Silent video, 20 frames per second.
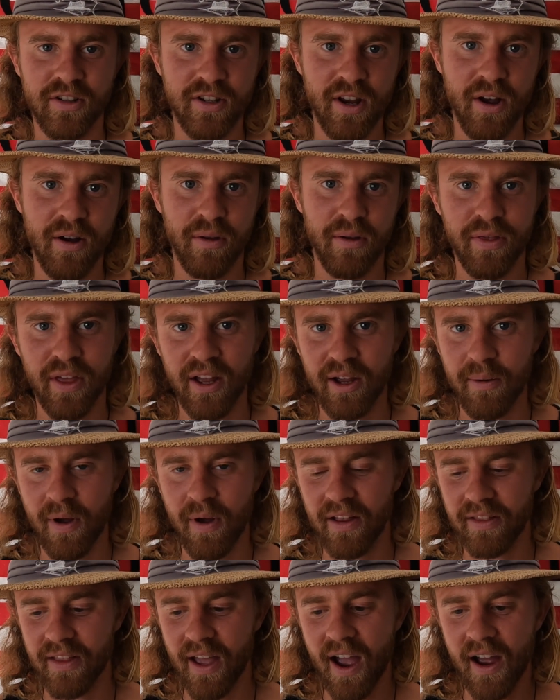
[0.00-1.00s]
So think
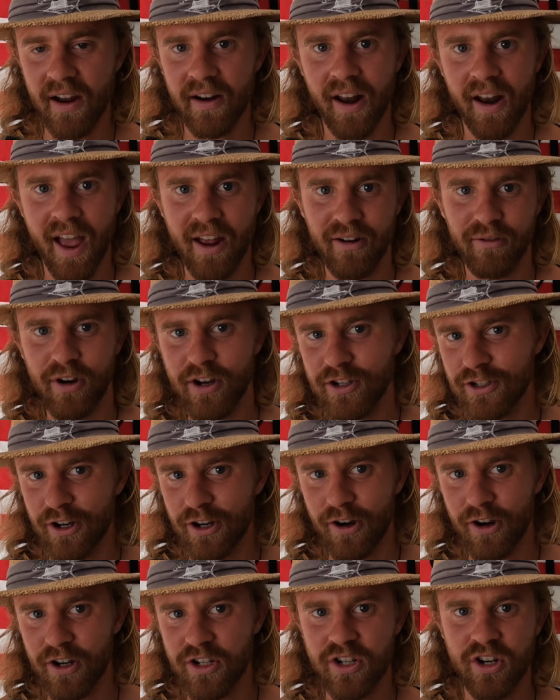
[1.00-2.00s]
about that and
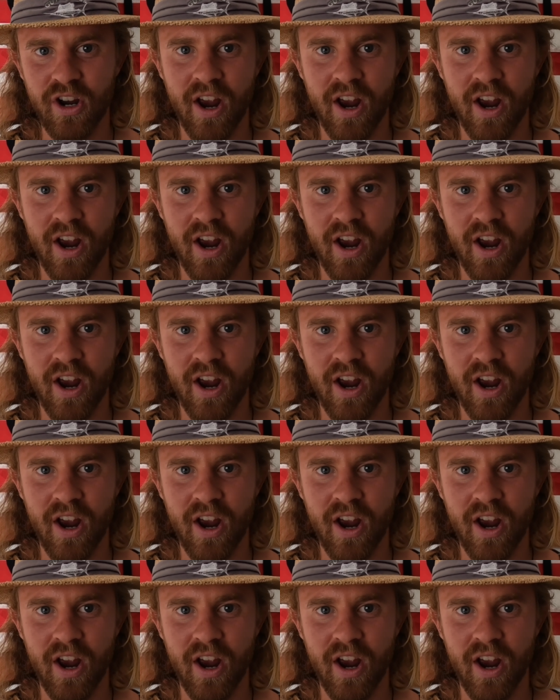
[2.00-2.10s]
research,